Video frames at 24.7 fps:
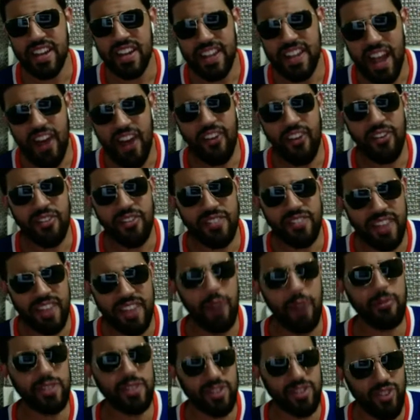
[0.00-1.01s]
And now, the now
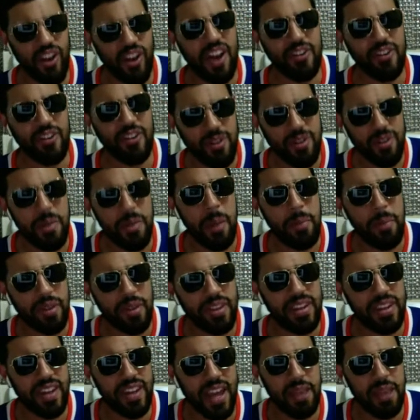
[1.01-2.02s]
team. We're trying to remember
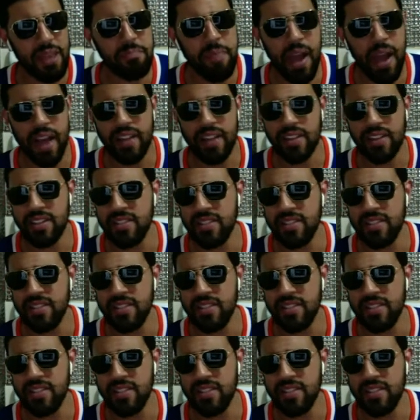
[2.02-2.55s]
the name Maclin.